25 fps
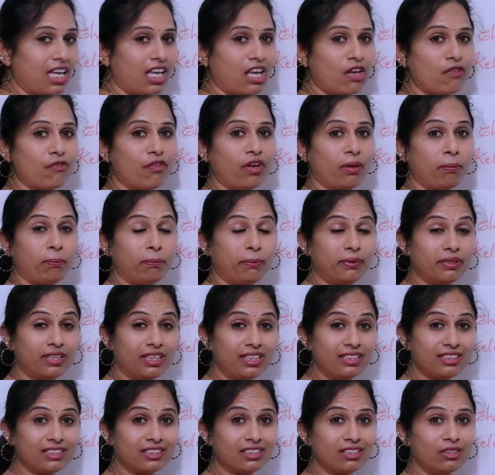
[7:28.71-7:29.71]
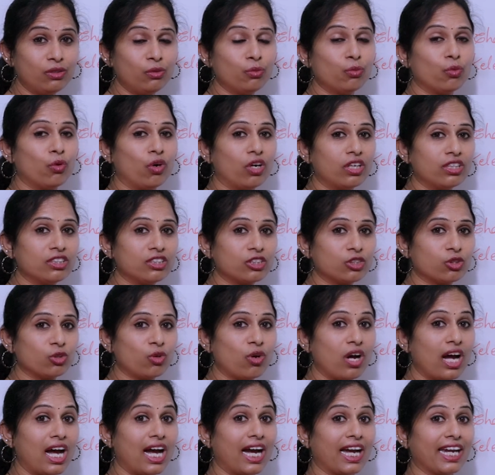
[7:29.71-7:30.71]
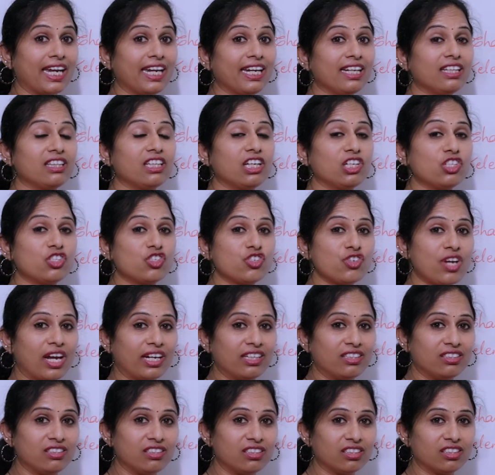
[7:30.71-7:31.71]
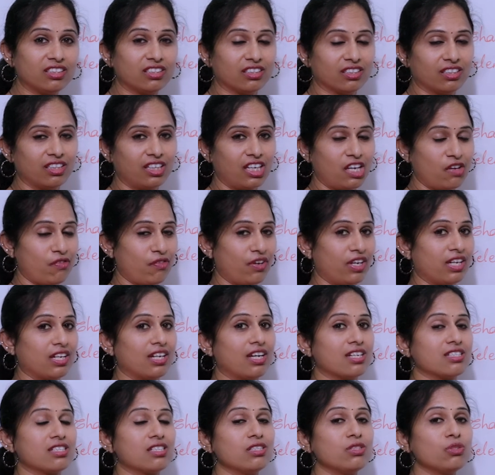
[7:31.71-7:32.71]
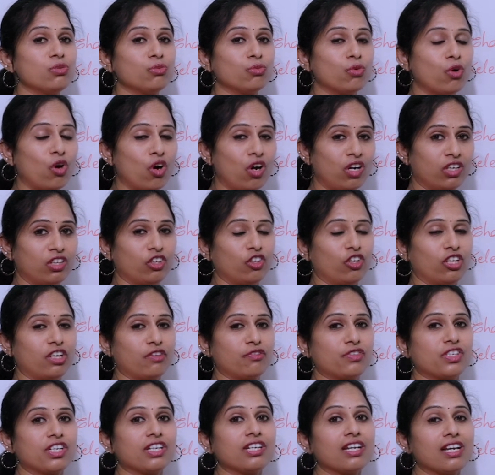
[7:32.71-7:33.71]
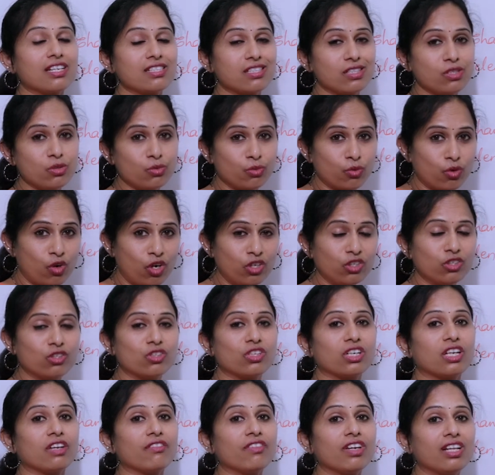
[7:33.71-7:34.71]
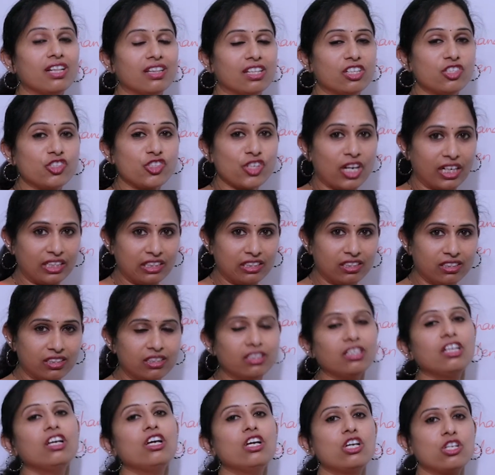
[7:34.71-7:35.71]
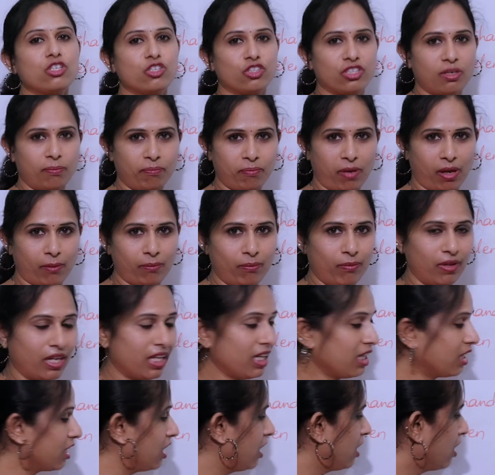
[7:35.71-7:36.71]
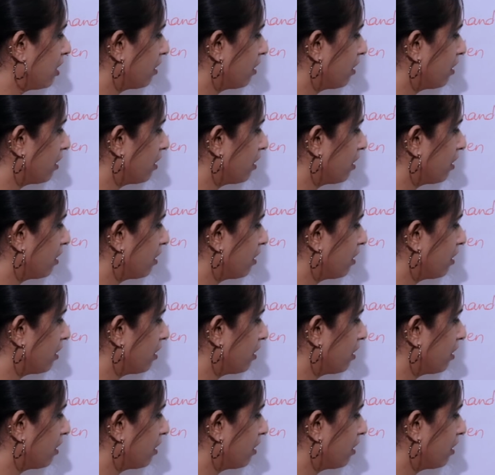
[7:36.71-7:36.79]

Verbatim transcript: If a person wants to hide the gender, if he doesn't want or if she doesn't want to reveal the gender to the public,